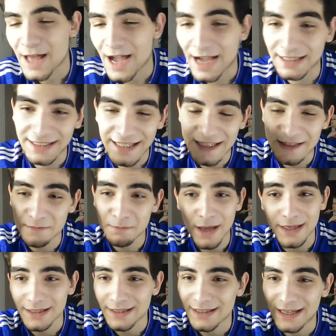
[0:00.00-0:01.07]
And then his
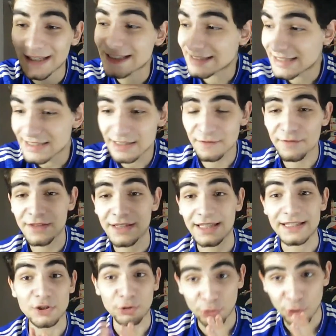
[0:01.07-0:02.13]
mate, and this is the thing,
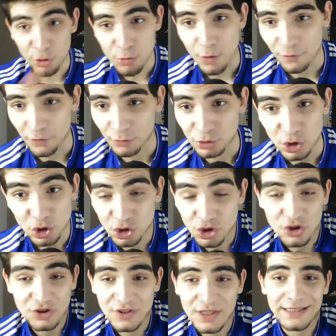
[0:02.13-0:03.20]
there's a group of them just
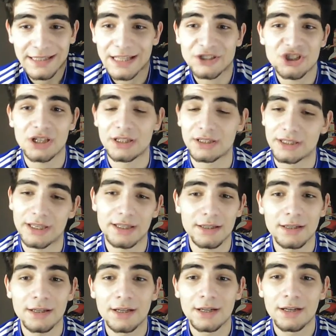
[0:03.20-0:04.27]
sitting there chilling, yeah.
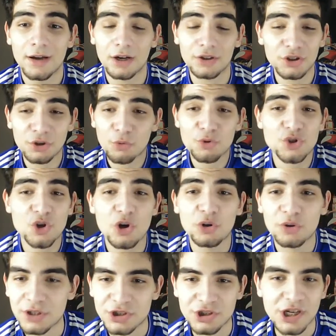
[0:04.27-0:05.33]
I don't know what's going
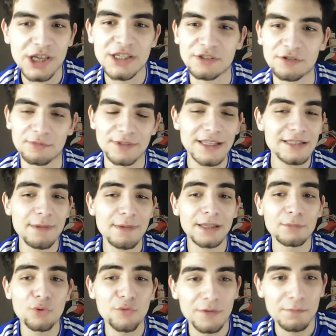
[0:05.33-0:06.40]
on in the changing room. These men are
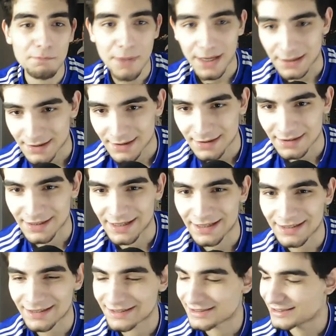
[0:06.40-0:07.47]
moving mad, yeah.
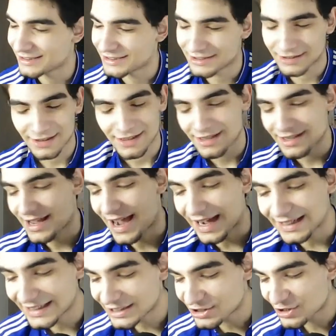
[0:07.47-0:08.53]

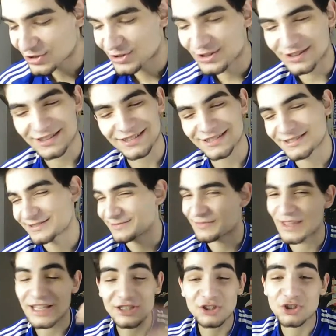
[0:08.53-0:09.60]
And he's
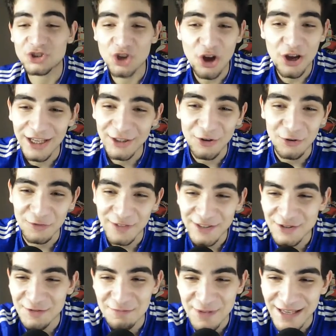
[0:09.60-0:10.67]
just jerking off. He's
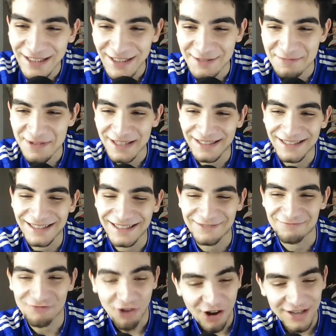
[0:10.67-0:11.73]
just beating his meat
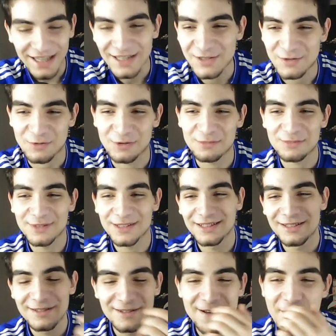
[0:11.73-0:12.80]
right next to it.
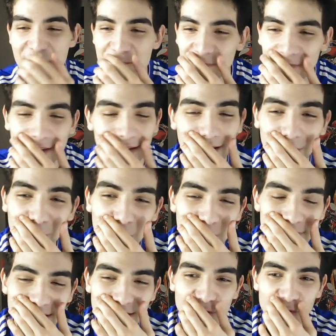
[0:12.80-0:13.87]
Like, what
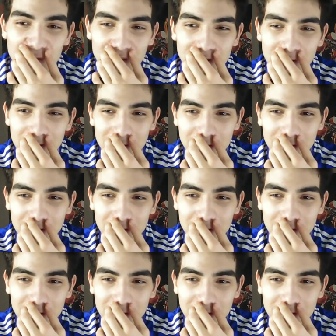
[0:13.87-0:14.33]
is he doing?